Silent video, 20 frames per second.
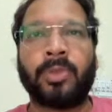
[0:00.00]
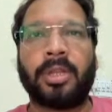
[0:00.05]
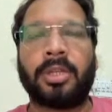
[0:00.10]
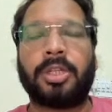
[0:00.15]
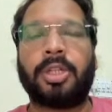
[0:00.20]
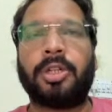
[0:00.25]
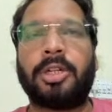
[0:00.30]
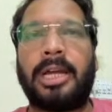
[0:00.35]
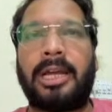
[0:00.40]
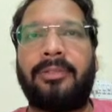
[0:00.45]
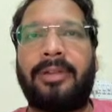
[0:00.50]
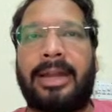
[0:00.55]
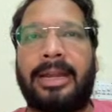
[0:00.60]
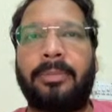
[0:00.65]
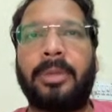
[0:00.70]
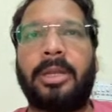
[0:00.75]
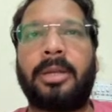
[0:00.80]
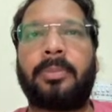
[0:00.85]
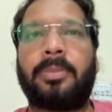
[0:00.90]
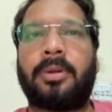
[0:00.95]
You have
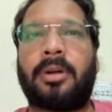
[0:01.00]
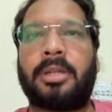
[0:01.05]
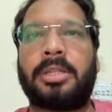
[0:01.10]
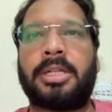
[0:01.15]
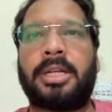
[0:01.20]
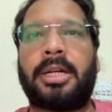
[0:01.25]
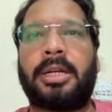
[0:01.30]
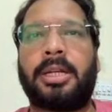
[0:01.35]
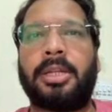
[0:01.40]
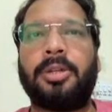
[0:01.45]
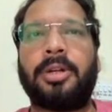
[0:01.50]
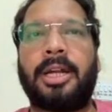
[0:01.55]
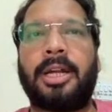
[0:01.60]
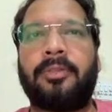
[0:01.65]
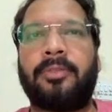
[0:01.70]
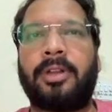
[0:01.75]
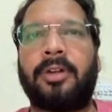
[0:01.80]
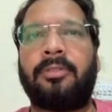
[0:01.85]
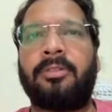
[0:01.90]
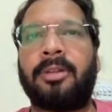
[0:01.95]
admin project, you
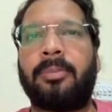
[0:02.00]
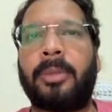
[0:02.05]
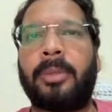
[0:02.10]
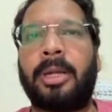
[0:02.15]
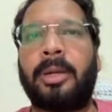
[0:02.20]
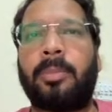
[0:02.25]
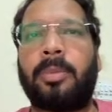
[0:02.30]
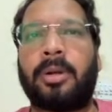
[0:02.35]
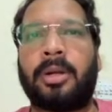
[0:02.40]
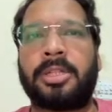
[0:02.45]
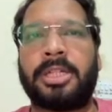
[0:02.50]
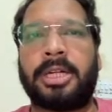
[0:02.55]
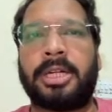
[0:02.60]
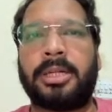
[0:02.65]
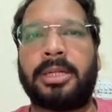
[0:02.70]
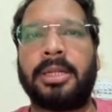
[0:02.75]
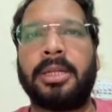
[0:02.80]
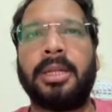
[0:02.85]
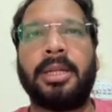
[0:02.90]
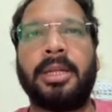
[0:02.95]
have development
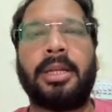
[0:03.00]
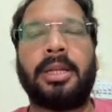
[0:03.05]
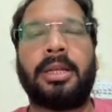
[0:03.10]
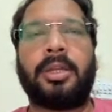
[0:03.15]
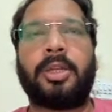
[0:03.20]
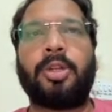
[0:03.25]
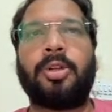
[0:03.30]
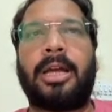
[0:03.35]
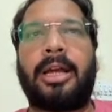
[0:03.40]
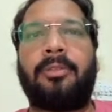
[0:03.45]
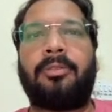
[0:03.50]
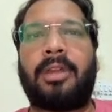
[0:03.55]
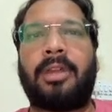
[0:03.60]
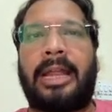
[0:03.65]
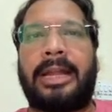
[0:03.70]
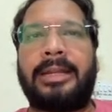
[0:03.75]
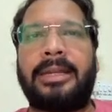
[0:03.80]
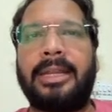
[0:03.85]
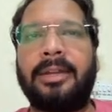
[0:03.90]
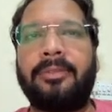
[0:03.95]
project, you have
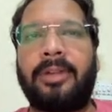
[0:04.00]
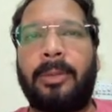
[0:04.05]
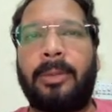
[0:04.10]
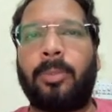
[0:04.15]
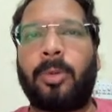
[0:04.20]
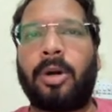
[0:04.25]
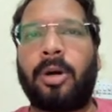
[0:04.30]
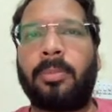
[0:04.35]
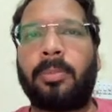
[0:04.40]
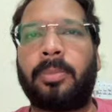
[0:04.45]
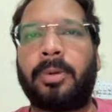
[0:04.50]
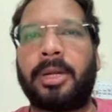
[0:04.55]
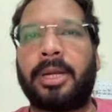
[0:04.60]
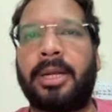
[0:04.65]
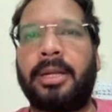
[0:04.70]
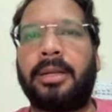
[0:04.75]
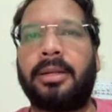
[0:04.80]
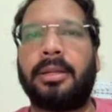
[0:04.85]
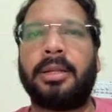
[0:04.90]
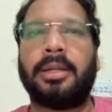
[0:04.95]
Lightning Web
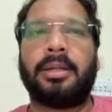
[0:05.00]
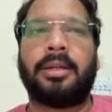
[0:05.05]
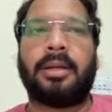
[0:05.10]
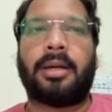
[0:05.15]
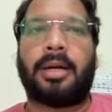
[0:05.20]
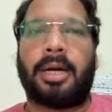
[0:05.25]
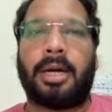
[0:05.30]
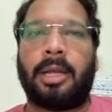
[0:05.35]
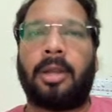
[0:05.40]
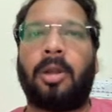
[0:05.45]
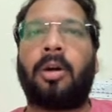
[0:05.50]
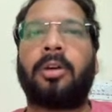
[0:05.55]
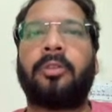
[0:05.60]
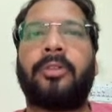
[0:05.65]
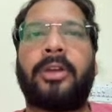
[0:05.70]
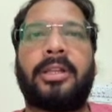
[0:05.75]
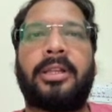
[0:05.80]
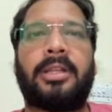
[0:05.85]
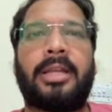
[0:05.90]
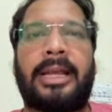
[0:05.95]
Component along
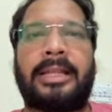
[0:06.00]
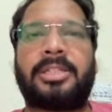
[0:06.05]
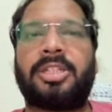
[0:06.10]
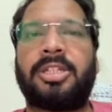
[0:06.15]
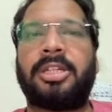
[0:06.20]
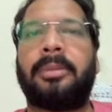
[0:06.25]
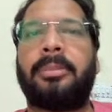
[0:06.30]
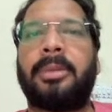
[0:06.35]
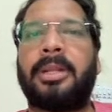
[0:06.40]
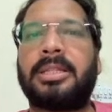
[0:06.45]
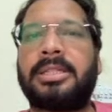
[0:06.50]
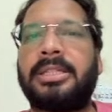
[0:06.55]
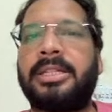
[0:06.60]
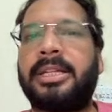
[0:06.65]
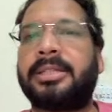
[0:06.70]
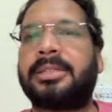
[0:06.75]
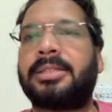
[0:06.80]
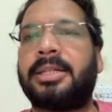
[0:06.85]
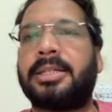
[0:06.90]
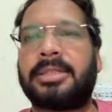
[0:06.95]
with HTML,
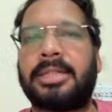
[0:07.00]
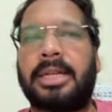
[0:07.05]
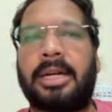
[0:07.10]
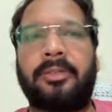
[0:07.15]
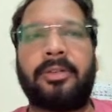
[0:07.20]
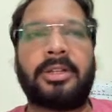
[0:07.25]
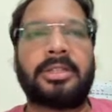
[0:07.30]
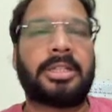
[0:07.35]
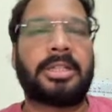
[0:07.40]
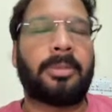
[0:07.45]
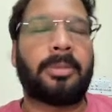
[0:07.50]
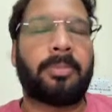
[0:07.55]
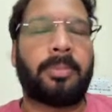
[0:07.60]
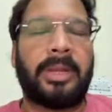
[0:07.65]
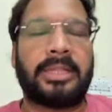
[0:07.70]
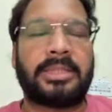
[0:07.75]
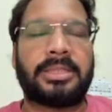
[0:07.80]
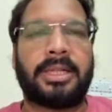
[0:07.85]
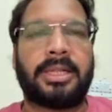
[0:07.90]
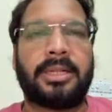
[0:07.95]
CSS, JavaScript
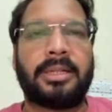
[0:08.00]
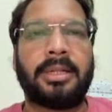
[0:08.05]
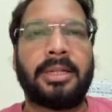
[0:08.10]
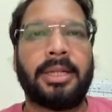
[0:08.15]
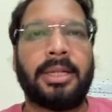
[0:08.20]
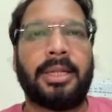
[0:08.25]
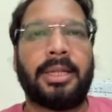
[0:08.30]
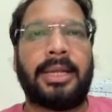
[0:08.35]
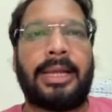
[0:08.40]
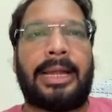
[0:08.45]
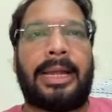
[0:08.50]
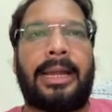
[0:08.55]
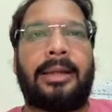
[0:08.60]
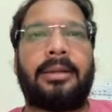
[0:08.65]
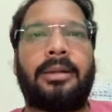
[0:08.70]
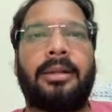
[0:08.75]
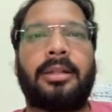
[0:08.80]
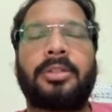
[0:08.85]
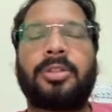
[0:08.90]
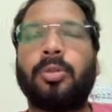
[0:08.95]
basic,
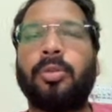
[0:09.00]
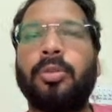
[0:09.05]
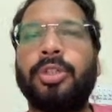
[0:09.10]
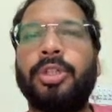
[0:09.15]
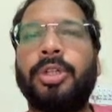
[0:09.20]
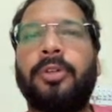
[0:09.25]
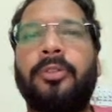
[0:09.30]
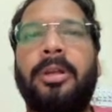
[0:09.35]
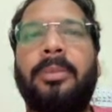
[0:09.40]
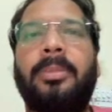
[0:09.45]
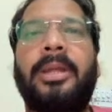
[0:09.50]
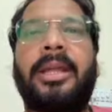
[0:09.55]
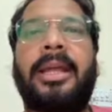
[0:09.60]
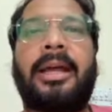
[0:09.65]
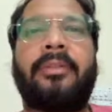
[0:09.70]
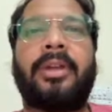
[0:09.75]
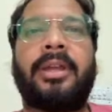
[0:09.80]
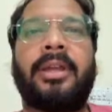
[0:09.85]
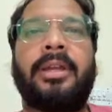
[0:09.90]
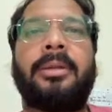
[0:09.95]
and soon you will be
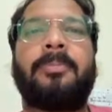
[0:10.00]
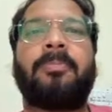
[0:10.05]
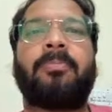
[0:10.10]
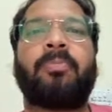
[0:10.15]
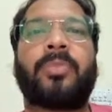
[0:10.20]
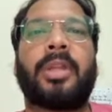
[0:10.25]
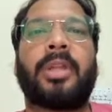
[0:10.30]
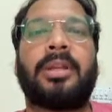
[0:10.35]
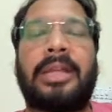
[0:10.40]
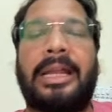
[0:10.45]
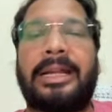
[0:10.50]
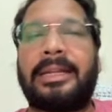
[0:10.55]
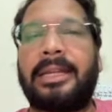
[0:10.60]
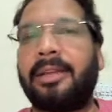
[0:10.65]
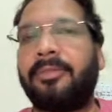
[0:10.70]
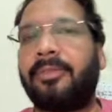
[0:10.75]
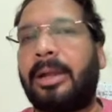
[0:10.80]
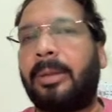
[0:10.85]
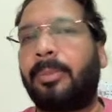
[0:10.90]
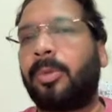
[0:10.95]
having
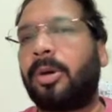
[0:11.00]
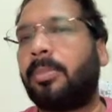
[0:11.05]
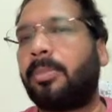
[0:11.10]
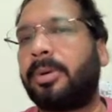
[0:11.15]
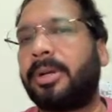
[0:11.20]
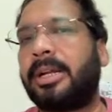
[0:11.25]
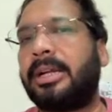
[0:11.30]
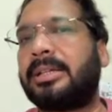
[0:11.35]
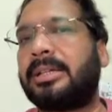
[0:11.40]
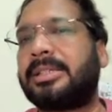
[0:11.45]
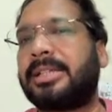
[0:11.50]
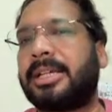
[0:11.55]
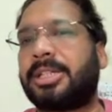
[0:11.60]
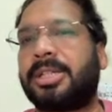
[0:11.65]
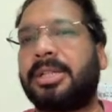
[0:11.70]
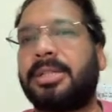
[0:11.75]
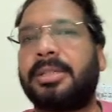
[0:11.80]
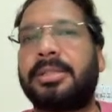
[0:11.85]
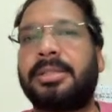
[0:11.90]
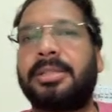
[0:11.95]
Lightning Web Component
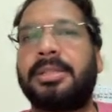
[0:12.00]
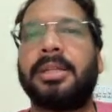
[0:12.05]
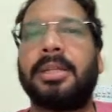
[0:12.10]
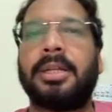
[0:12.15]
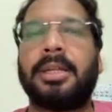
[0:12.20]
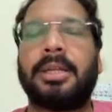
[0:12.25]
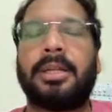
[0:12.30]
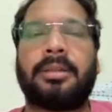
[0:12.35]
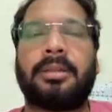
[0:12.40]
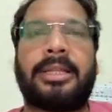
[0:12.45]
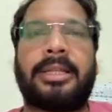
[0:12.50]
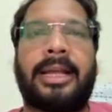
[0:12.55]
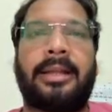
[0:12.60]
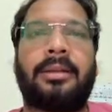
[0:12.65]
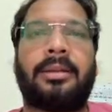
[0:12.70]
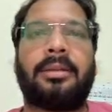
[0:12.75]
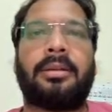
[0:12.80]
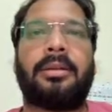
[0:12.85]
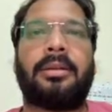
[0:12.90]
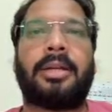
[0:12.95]
sessions,
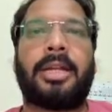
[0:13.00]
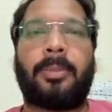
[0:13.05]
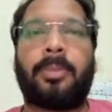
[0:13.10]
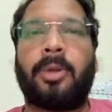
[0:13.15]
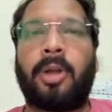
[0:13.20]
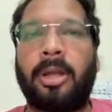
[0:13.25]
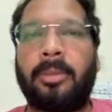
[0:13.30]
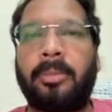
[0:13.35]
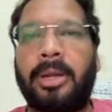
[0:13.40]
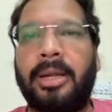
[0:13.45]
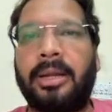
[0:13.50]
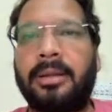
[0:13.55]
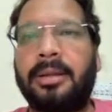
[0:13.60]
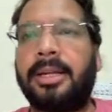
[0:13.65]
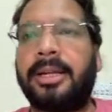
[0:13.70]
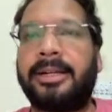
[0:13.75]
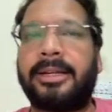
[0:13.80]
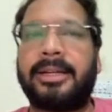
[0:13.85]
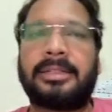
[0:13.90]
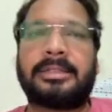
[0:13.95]
then deployment
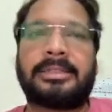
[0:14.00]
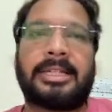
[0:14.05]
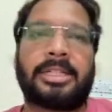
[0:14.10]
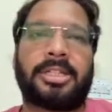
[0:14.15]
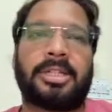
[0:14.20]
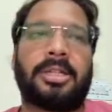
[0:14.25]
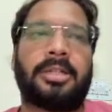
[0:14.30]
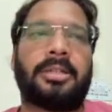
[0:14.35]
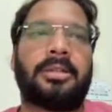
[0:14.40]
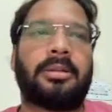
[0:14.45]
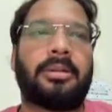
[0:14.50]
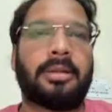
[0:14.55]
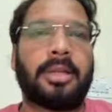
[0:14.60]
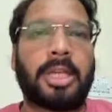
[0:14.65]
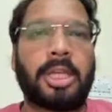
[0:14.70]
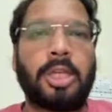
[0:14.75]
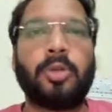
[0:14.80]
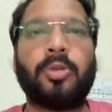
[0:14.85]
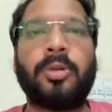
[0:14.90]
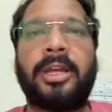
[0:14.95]
related session,
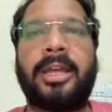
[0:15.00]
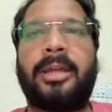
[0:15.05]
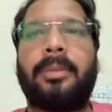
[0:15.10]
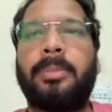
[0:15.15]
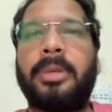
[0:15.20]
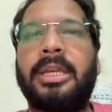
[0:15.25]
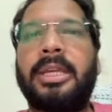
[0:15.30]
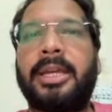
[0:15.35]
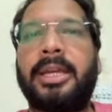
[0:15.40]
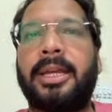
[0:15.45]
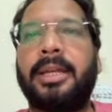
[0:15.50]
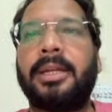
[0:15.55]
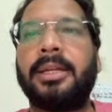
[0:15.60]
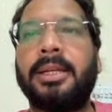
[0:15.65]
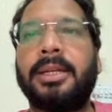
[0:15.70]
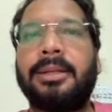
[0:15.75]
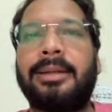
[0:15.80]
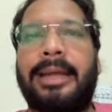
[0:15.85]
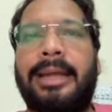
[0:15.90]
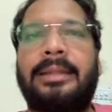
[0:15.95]
QA, BA,
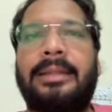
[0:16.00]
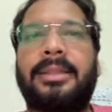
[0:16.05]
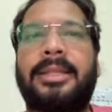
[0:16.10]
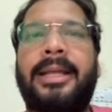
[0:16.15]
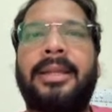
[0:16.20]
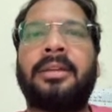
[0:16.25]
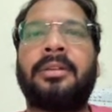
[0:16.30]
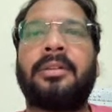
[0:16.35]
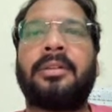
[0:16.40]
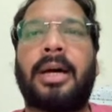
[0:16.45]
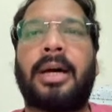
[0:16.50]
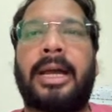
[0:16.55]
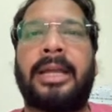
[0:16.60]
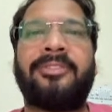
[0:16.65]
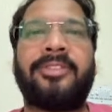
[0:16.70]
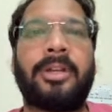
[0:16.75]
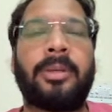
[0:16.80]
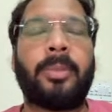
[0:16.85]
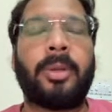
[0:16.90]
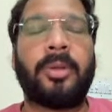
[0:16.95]
and then I
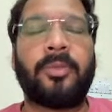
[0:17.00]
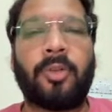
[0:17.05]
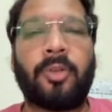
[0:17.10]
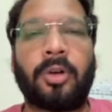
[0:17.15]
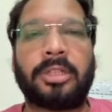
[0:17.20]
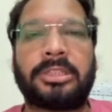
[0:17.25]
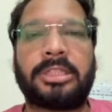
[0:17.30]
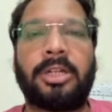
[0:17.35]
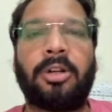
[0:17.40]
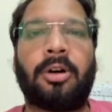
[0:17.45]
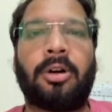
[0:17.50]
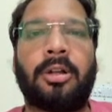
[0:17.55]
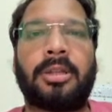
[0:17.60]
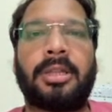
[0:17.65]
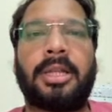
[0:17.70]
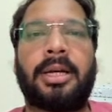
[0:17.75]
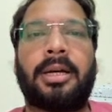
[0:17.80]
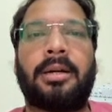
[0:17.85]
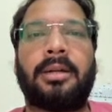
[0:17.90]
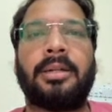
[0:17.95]
will be focusing on
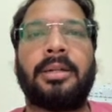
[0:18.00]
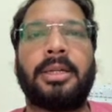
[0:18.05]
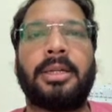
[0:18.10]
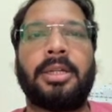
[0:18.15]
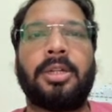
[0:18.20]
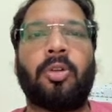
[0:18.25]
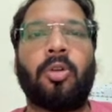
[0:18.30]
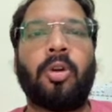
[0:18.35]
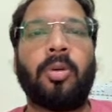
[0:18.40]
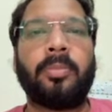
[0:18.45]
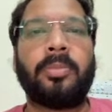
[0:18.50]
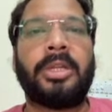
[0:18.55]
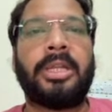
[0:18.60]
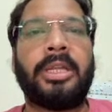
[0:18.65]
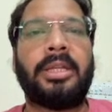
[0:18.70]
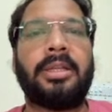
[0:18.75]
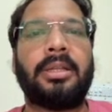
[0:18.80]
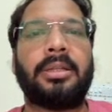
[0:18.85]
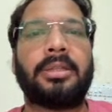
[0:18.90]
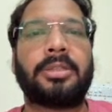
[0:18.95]
the
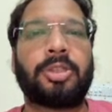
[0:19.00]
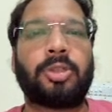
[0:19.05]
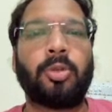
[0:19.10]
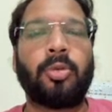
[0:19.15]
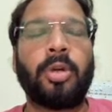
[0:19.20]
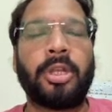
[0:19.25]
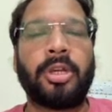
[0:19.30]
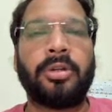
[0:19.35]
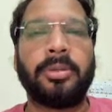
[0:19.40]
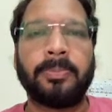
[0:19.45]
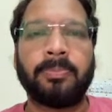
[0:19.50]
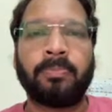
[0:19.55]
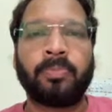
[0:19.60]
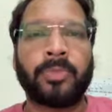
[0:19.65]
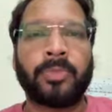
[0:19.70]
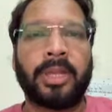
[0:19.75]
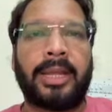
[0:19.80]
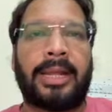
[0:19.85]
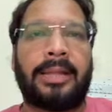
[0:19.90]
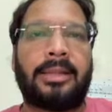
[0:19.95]
Omni Studio,
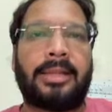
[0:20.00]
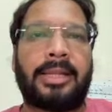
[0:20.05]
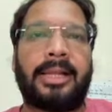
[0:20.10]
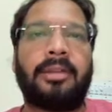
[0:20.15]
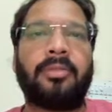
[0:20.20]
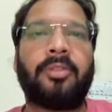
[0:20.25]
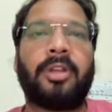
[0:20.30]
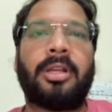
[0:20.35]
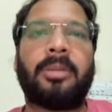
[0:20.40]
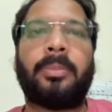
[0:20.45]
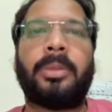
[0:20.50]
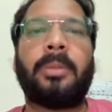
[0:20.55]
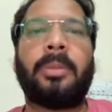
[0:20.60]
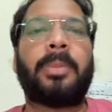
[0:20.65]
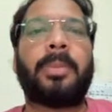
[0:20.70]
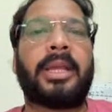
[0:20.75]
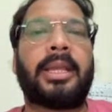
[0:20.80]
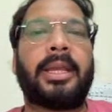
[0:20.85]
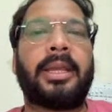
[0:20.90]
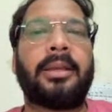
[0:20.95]
and then we'll be
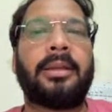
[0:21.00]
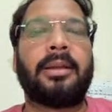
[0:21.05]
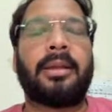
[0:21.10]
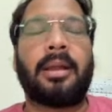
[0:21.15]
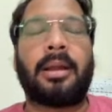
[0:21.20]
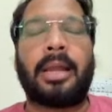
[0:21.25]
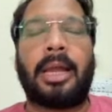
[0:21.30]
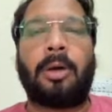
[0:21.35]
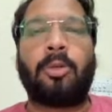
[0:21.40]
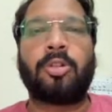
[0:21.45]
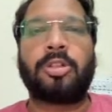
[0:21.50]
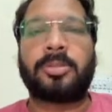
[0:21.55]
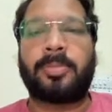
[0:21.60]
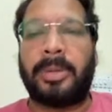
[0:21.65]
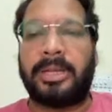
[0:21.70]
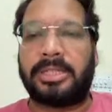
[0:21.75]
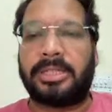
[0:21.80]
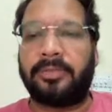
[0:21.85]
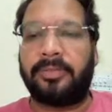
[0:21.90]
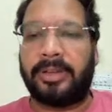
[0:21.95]
picking cloud
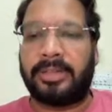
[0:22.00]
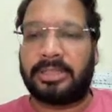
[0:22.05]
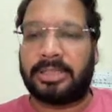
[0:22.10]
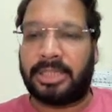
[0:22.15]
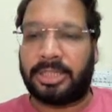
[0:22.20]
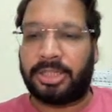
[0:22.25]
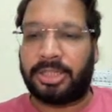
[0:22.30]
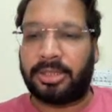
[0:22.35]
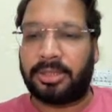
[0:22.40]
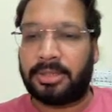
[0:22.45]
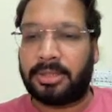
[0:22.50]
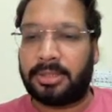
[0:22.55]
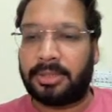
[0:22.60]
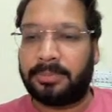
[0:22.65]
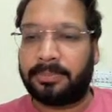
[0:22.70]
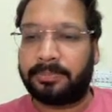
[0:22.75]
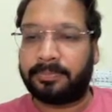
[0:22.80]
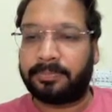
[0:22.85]
specific sessions.